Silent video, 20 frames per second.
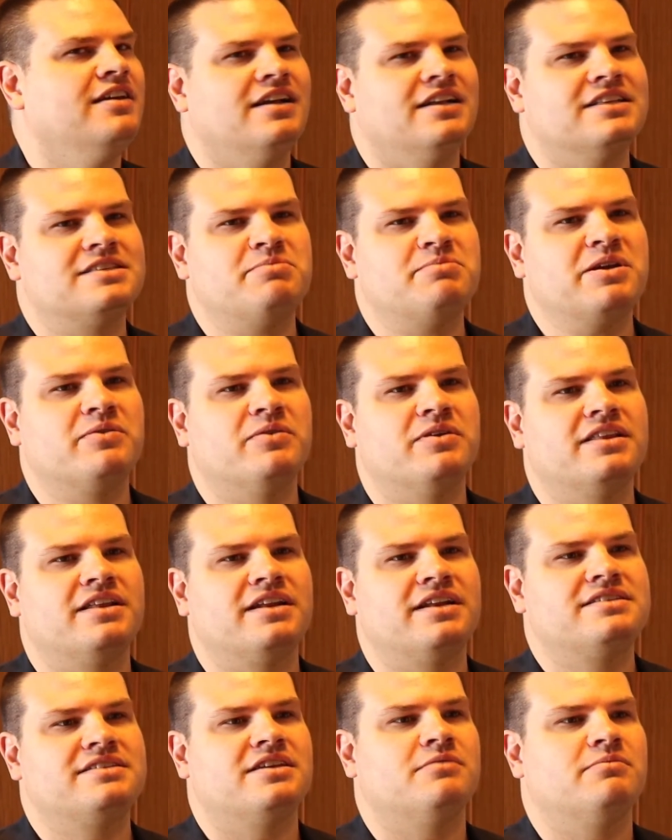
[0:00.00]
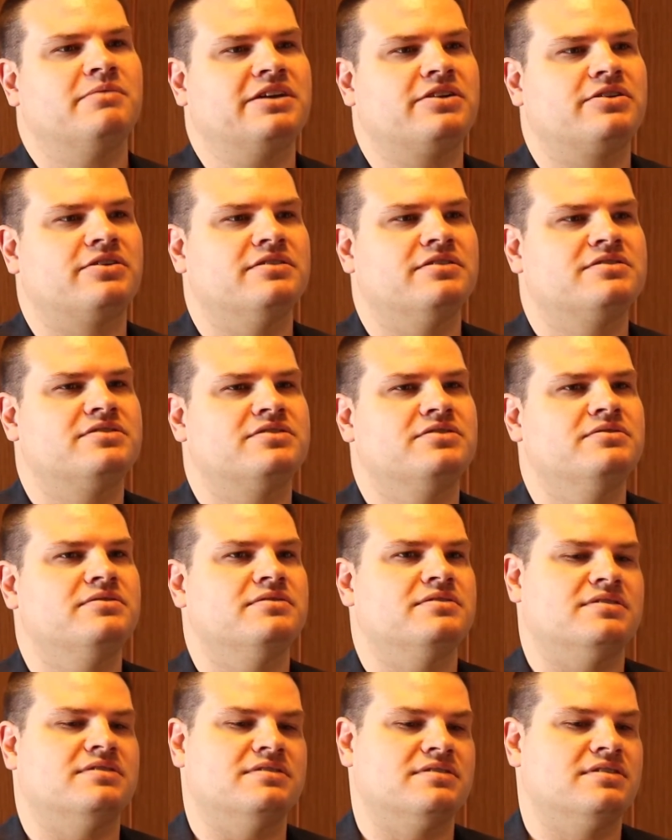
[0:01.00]
That's a big one that I tell my current
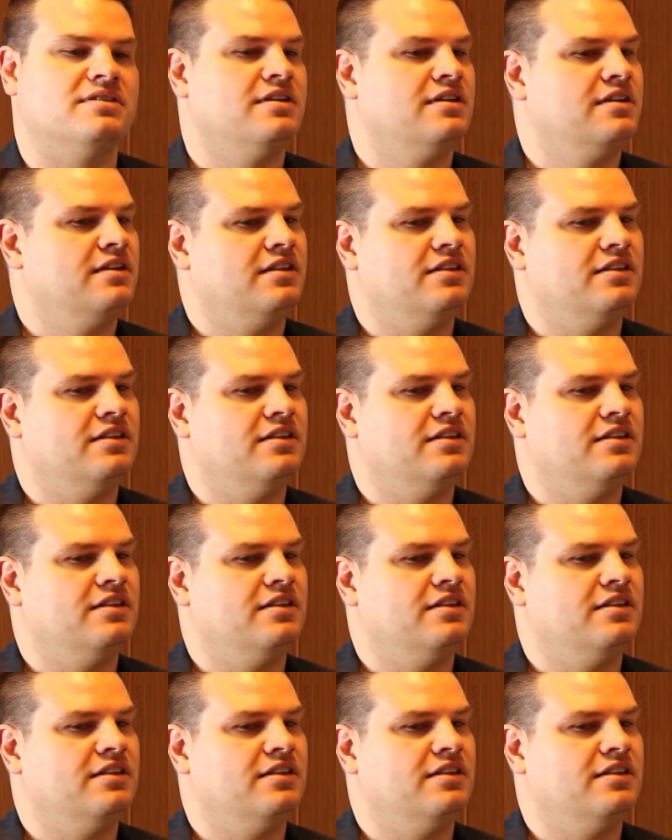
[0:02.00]
students is,